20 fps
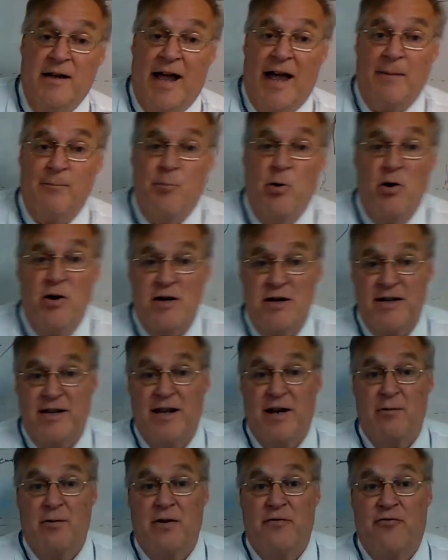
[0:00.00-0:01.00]
and put it
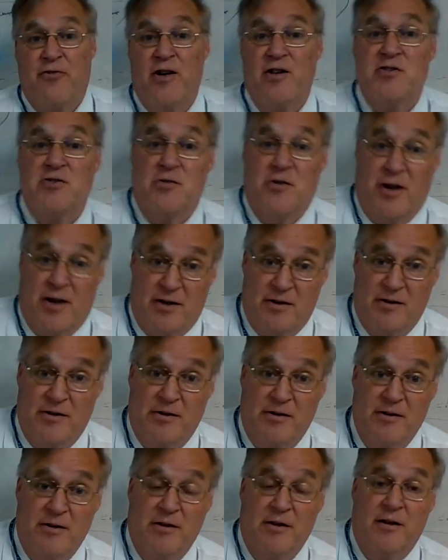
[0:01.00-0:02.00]
in their
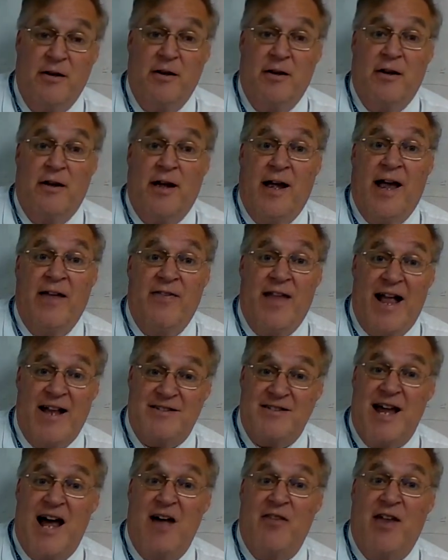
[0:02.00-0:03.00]
refrigerator, and
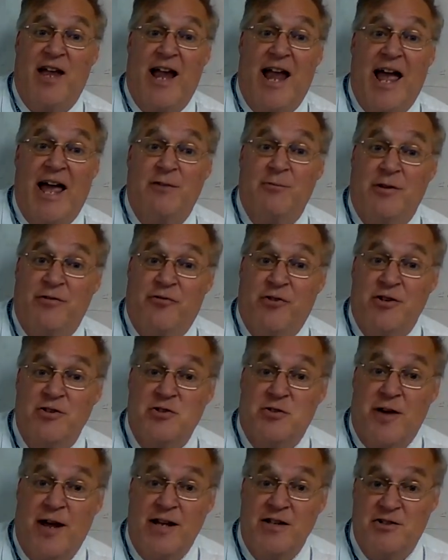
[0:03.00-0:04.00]
that's how they had
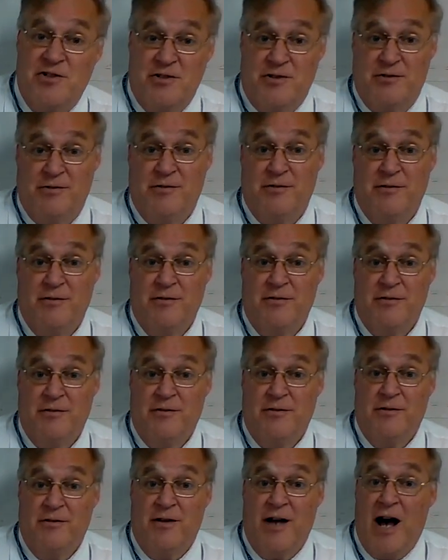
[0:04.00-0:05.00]
refrigeration
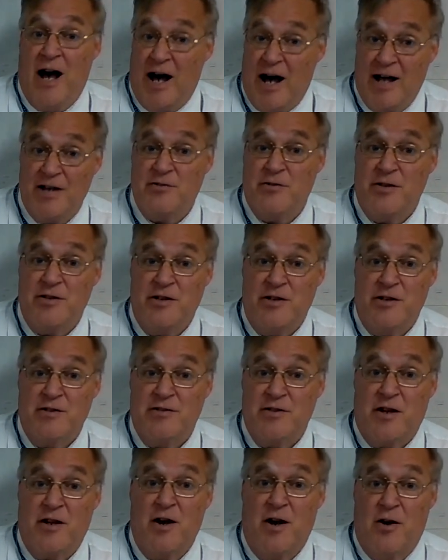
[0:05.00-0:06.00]
100
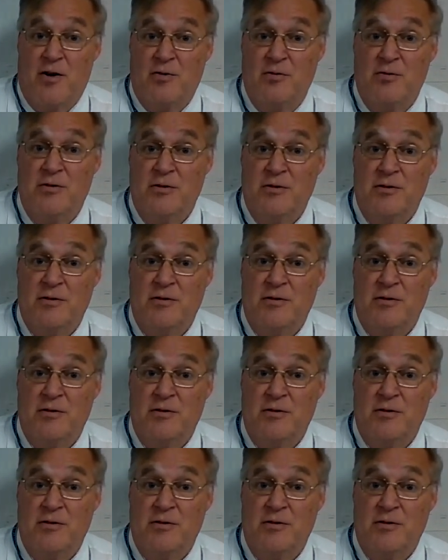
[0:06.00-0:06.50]
years ago.